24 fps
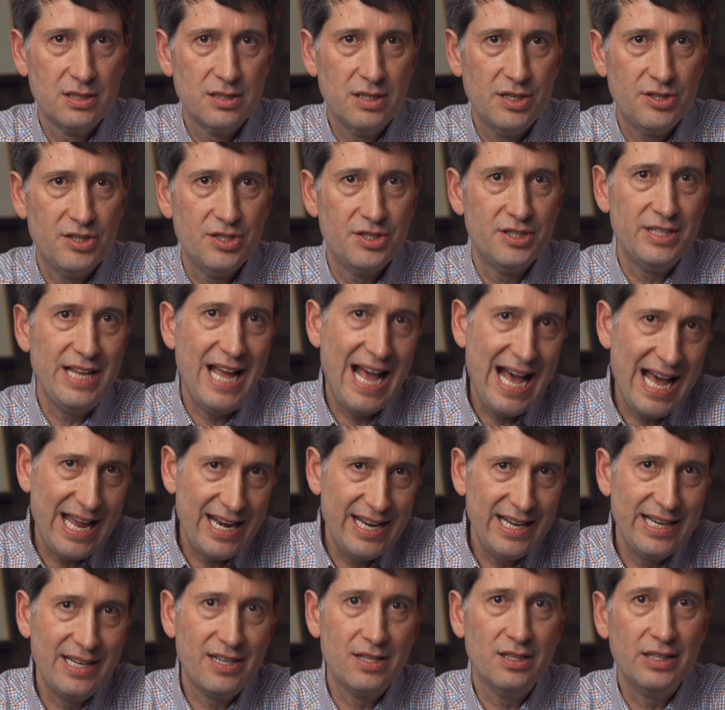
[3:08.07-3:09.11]
such as
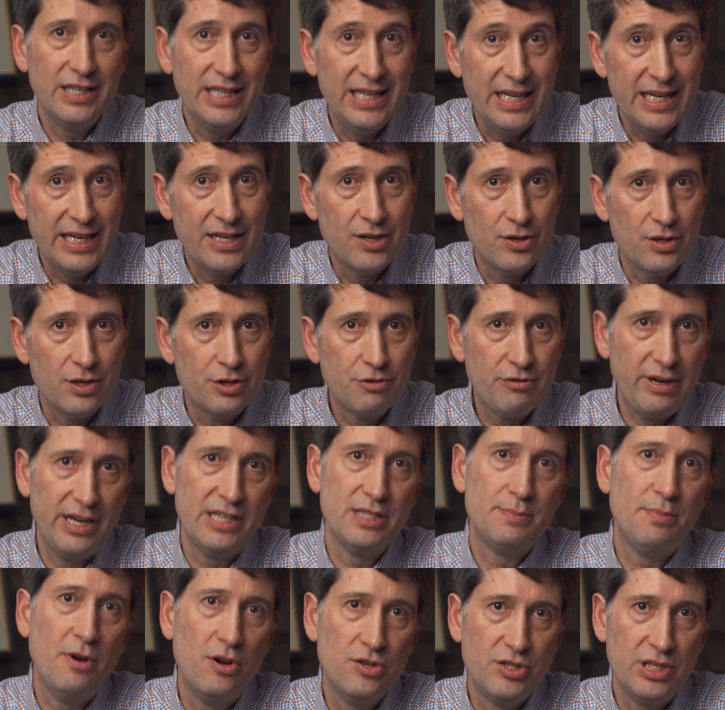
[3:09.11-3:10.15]
adding, deleting, or
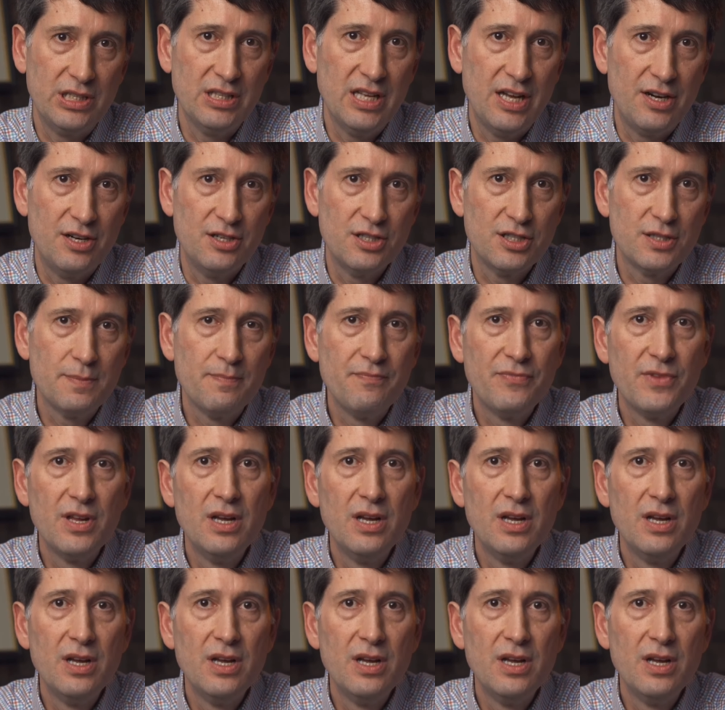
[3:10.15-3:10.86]
transposing letters.